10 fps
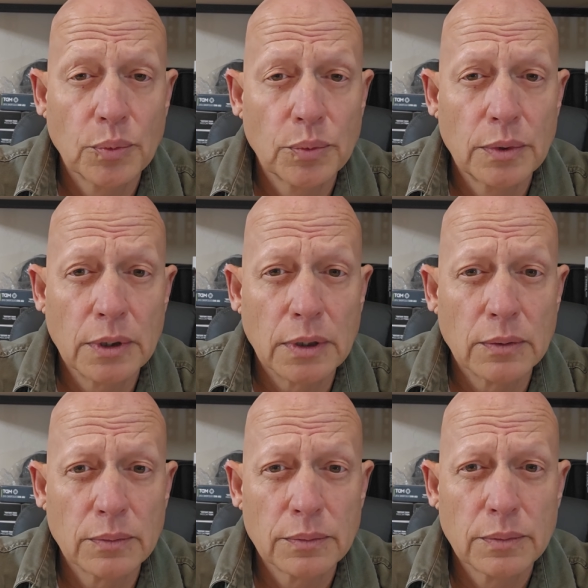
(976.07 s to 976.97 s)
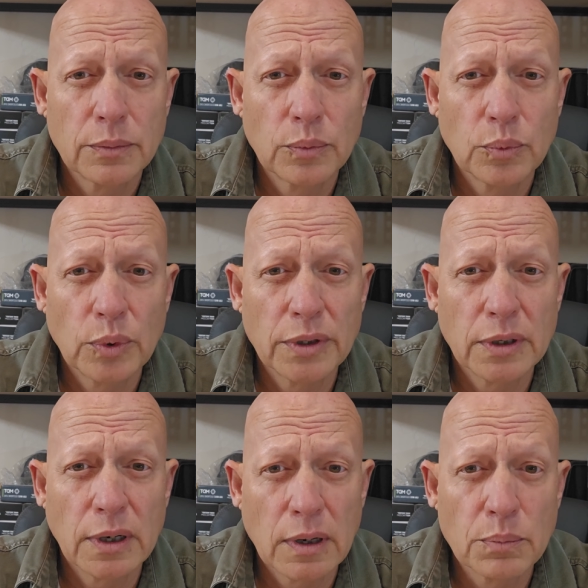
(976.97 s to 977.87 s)
You know, with
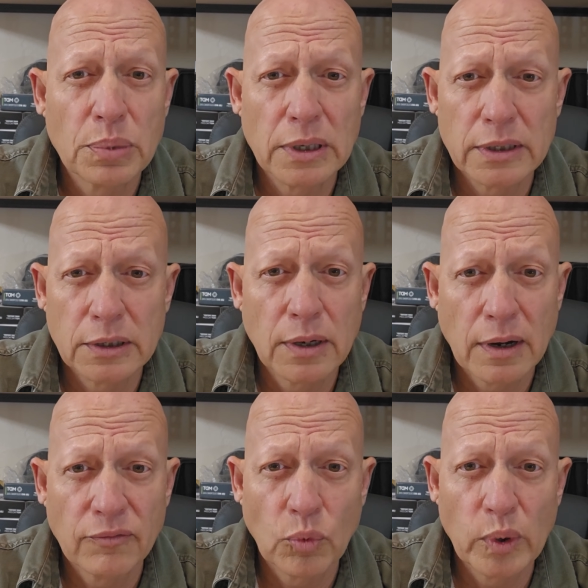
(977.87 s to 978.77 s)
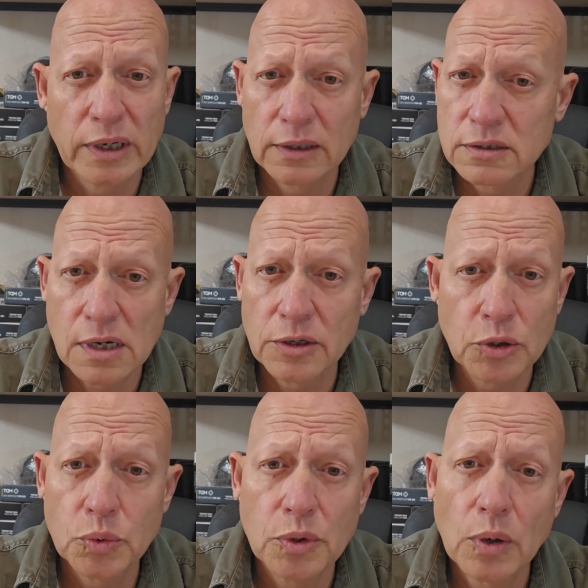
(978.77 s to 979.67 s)
an airplane, you have wings and
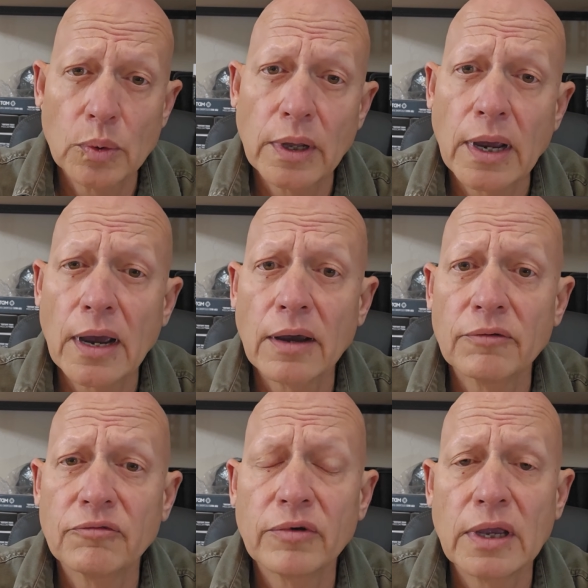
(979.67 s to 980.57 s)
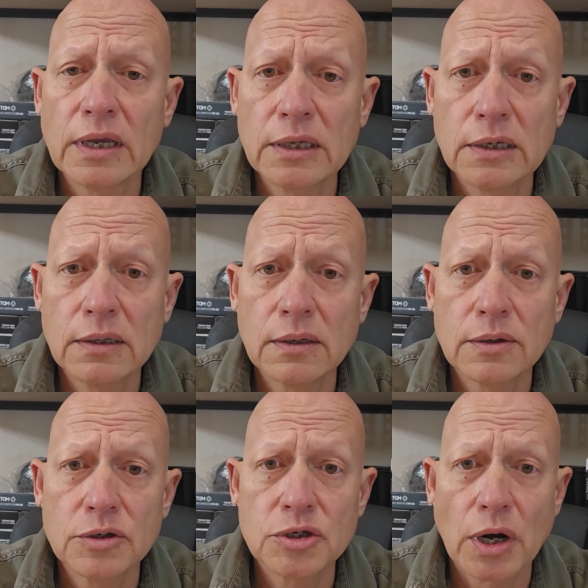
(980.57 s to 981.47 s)
you don't have any
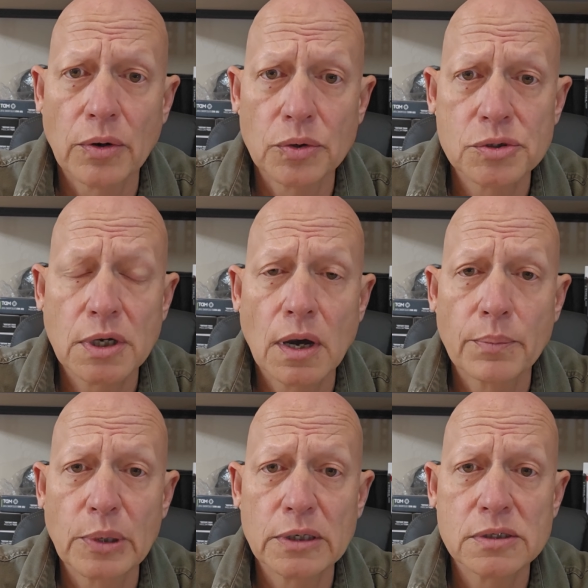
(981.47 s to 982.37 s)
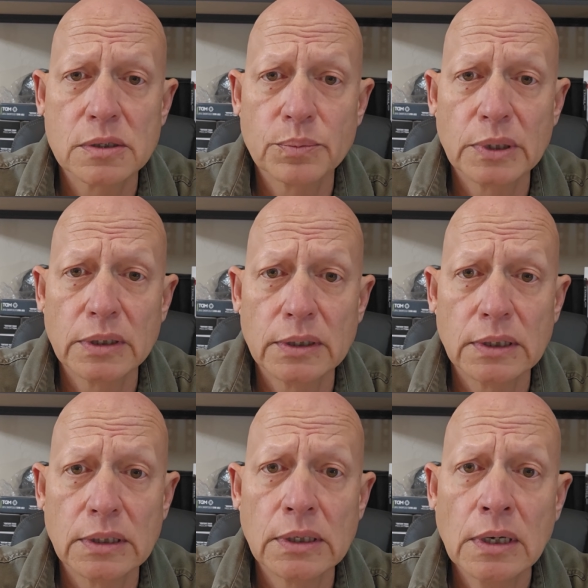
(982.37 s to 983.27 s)
gyroscopic
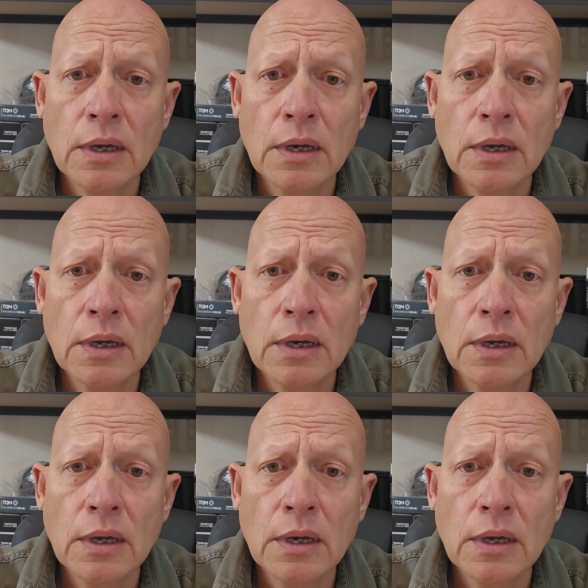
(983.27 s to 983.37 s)
stability.